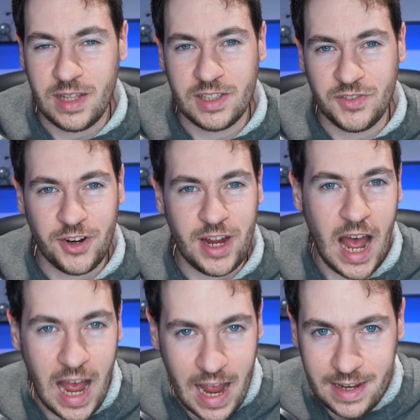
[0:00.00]
It's very
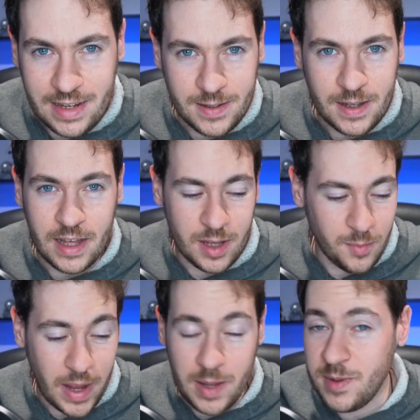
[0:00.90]
I. And there
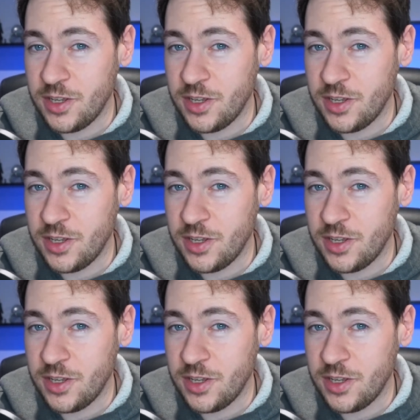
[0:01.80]
may be